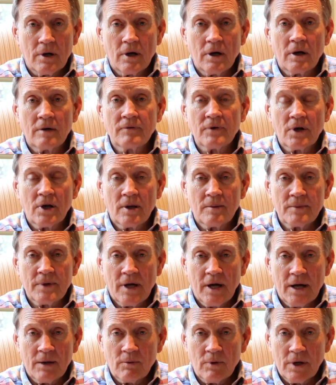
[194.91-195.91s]
of
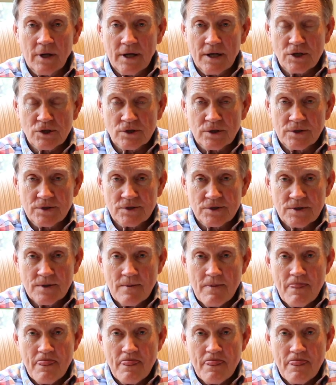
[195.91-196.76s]
alumni relations.